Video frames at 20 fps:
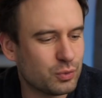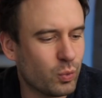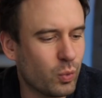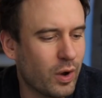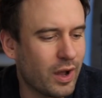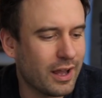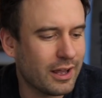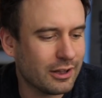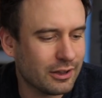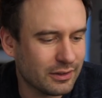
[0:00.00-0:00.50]

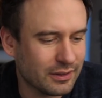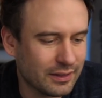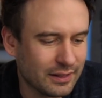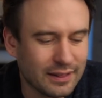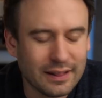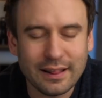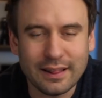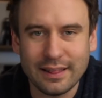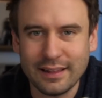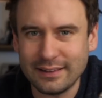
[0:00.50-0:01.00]
where
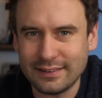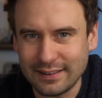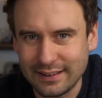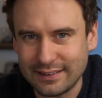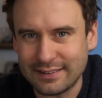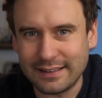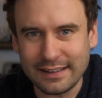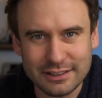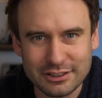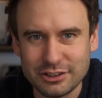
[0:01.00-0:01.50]
this
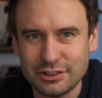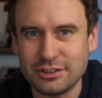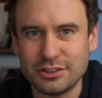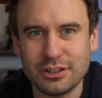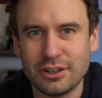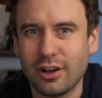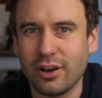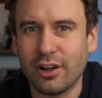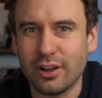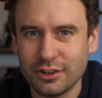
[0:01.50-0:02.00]
essentially
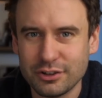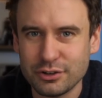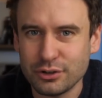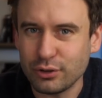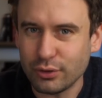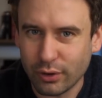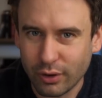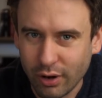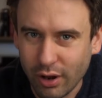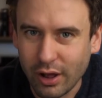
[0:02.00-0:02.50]
should last you
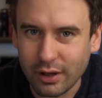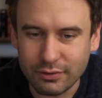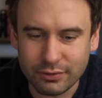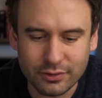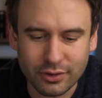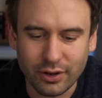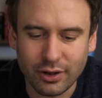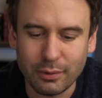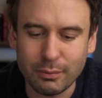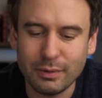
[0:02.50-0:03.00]
your
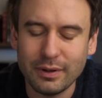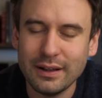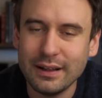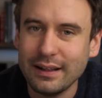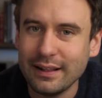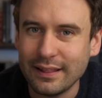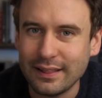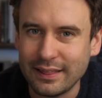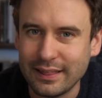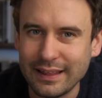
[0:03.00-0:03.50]
lifetime.
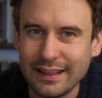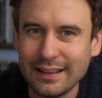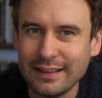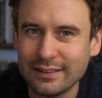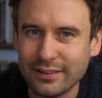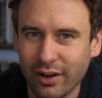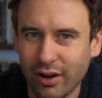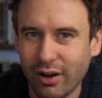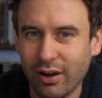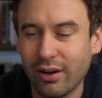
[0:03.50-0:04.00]

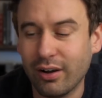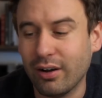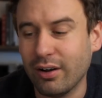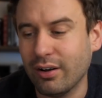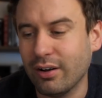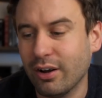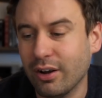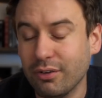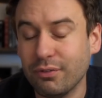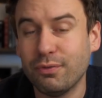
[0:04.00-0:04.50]
These
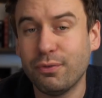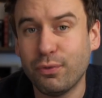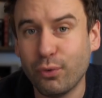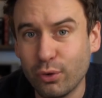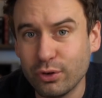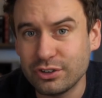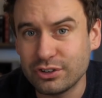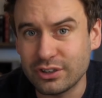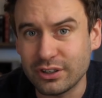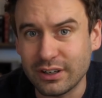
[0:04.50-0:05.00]
are,
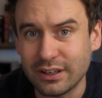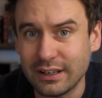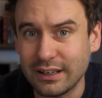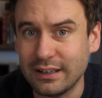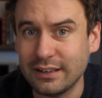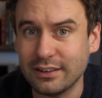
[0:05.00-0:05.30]
unfortunately,